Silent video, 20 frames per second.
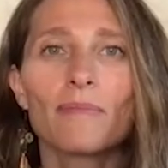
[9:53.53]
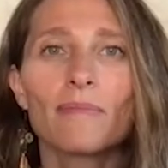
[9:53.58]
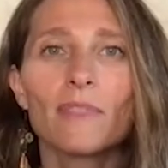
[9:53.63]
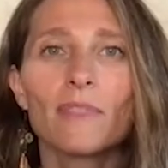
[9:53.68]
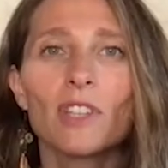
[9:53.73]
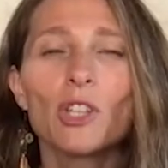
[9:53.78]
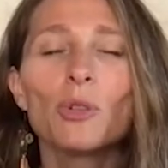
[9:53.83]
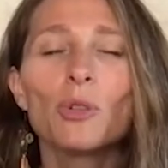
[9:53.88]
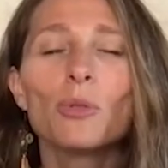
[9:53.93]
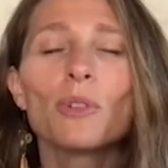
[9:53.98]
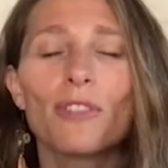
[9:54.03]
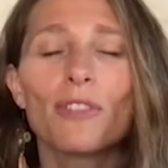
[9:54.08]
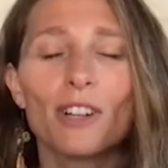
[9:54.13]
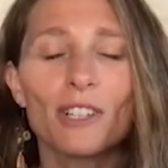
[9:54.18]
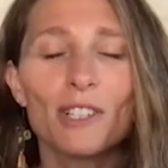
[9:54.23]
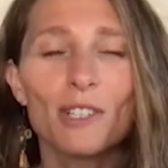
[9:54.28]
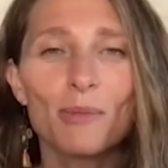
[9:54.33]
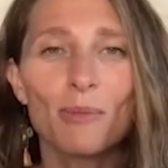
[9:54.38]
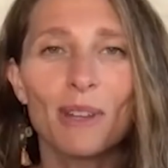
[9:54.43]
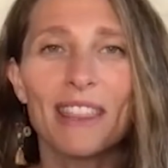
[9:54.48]

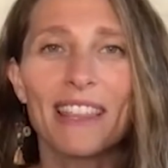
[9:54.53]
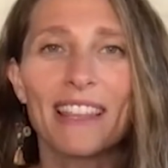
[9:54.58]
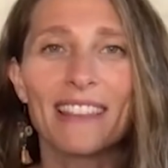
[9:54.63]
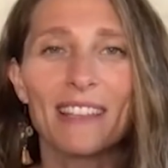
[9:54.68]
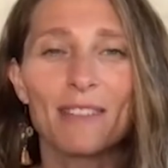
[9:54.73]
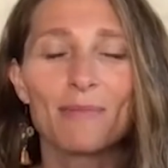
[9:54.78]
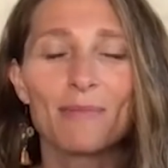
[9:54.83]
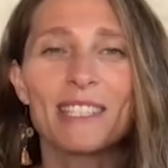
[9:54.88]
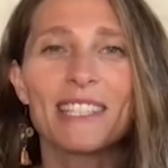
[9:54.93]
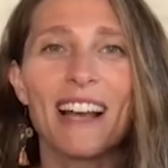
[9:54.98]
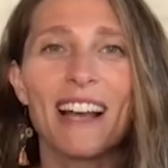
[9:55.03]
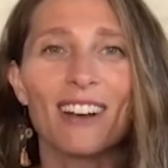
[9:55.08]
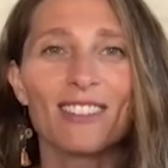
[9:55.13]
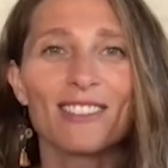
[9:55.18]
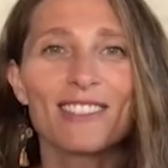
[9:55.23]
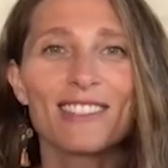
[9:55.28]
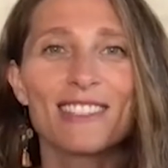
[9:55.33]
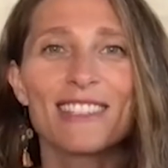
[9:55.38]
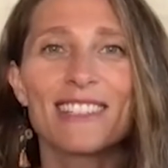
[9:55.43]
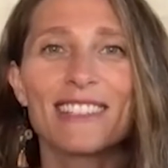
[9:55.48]
universe within
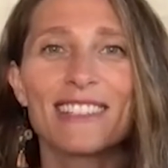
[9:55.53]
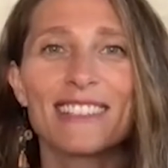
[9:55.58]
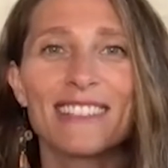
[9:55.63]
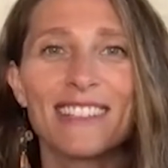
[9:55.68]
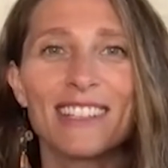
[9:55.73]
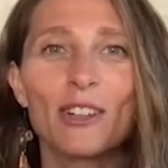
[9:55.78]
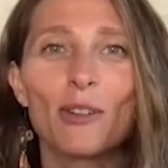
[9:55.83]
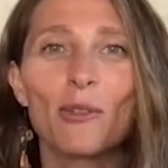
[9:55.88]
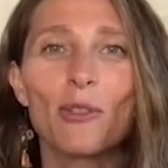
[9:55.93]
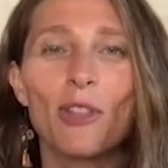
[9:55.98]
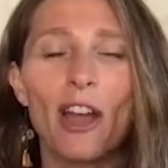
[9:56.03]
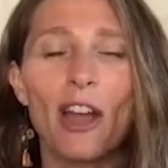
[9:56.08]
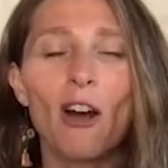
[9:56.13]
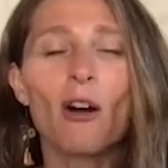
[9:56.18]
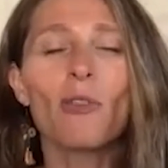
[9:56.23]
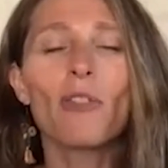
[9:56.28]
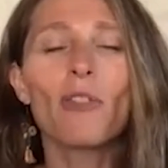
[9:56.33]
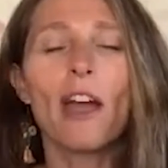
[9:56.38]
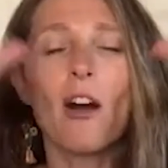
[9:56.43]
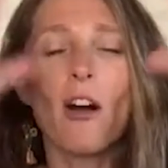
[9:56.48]
themselves.
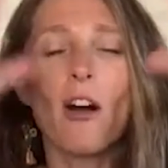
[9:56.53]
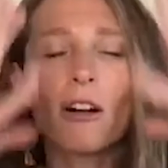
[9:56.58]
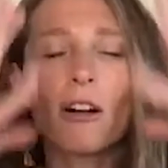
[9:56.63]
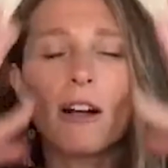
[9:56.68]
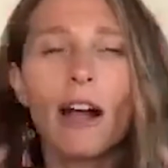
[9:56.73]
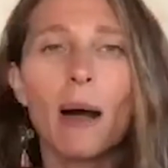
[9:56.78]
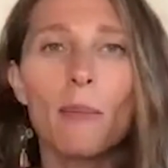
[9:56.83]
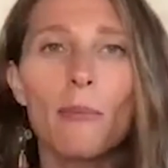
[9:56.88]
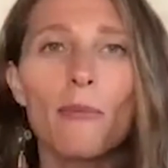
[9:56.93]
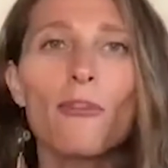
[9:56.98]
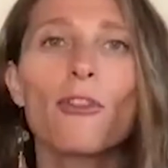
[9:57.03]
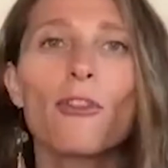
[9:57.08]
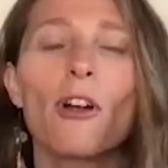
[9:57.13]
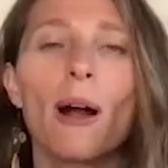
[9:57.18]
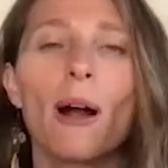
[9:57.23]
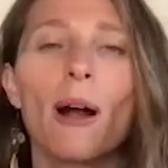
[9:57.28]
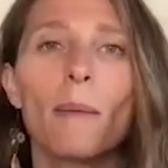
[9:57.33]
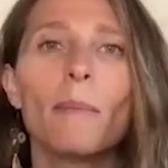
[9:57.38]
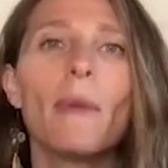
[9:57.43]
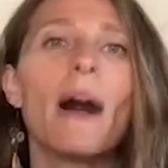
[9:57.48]
They all come
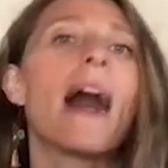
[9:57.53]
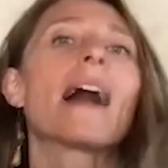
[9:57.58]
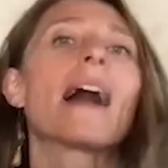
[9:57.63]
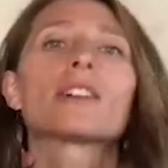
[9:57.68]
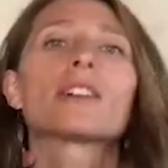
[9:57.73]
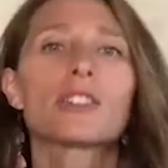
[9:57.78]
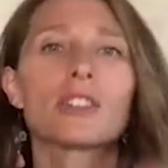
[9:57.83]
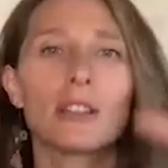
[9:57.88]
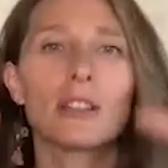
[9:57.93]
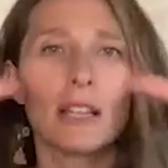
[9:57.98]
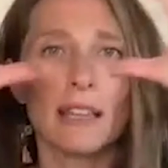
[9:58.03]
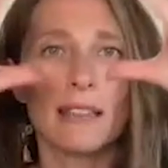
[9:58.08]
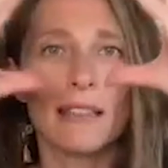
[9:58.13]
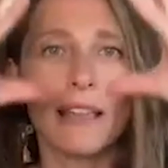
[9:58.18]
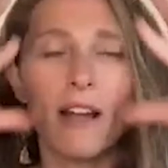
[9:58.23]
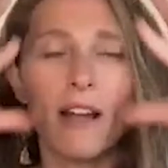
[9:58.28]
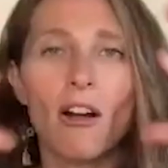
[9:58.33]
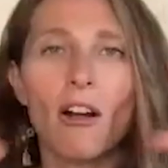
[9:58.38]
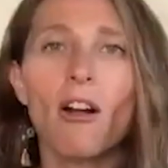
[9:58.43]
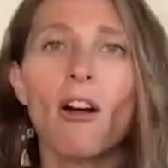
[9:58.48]
from, actually,
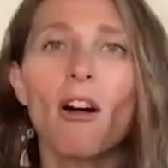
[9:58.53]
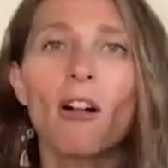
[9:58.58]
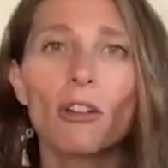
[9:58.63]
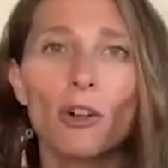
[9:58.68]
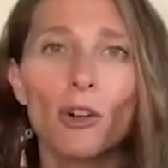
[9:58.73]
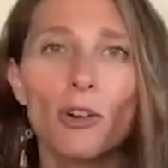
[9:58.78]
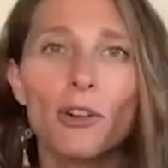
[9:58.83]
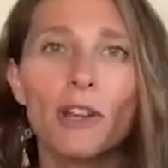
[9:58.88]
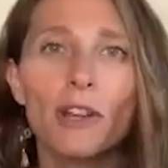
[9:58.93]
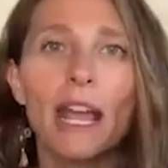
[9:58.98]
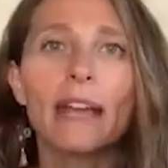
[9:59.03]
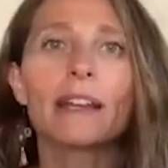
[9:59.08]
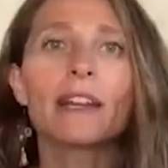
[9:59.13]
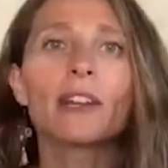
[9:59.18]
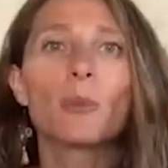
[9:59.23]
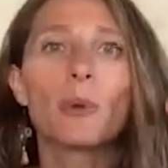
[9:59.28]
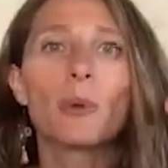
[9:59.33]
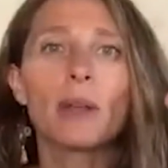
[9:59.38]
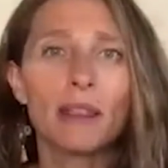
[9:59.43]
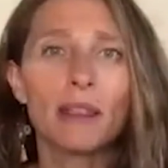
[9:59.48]
they are all
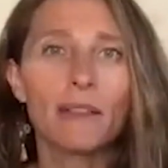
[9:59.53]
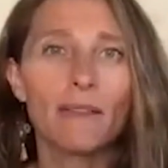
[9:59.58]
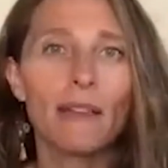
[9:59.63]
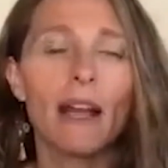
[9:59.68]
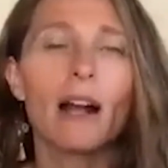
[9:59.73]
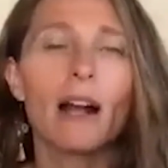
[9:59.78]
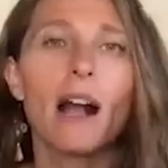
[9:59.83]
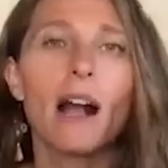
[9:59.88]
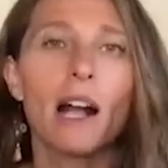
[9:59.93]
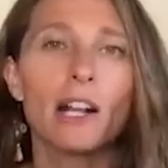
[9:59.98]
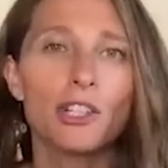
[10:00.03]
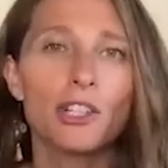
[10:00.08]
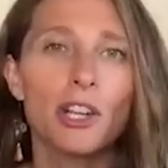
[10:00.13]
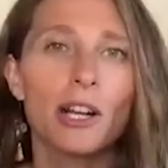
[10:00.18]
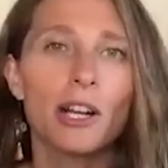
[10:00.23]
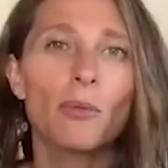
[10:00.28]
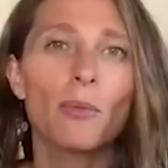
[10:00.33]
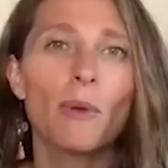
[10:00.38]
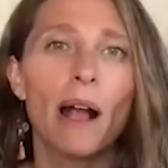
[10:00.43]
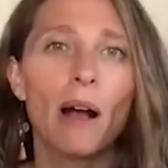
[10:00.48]
created within the Akashic
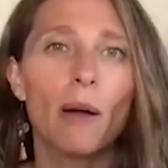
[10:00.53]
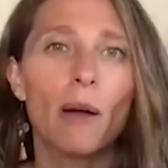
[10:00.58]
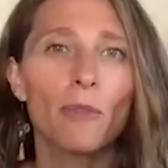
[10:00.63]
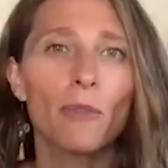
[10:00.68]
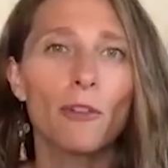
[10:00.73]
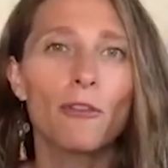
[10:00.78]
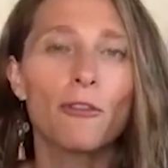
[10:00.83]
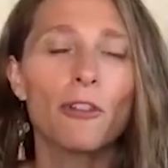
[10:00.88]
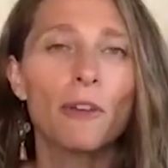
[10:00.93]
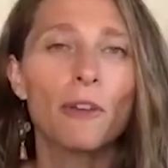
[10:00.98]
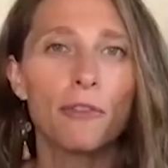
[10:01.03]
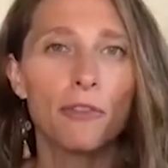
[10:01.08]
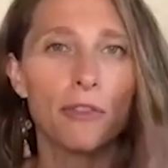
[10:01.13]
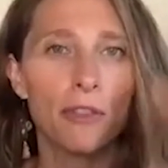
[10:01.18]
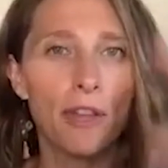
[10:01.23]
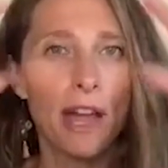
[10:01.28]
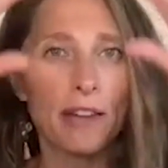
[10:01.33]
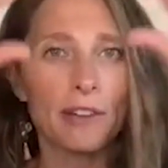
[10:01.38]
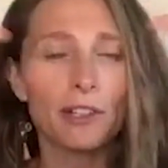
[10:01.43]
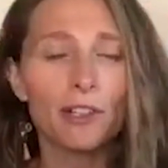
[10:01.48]
realm, the 5th
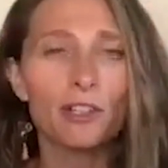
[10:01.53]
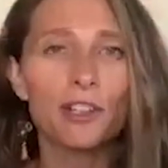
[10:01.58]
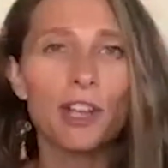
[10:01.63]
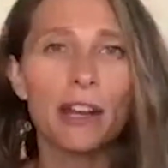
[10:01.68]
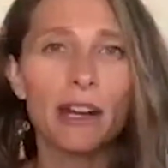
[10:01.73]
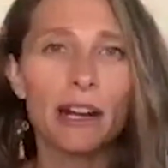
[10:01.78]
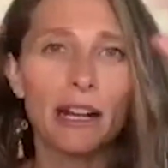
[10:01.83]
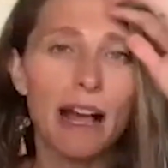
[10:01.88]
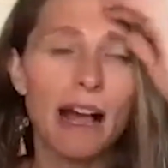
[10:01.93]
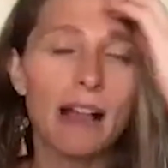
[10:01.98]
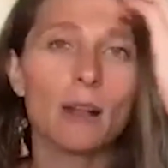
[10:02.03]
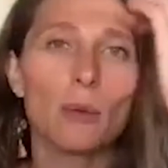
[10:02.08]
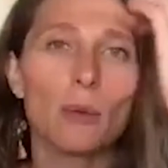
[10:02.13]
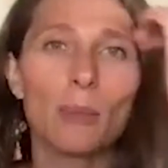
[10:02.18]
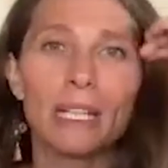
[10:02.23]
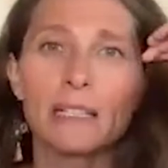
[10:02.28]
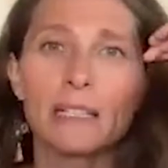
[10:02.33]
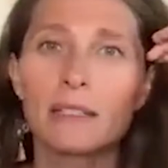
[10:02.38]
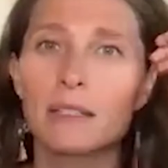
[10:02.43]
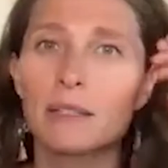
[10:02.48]
energetic
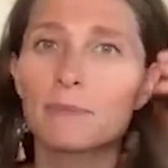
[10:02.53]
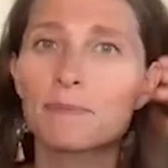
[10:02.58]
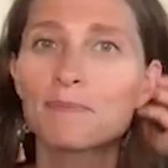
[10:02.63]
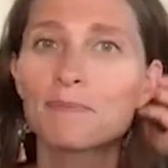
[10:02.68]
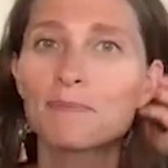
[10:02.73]
element.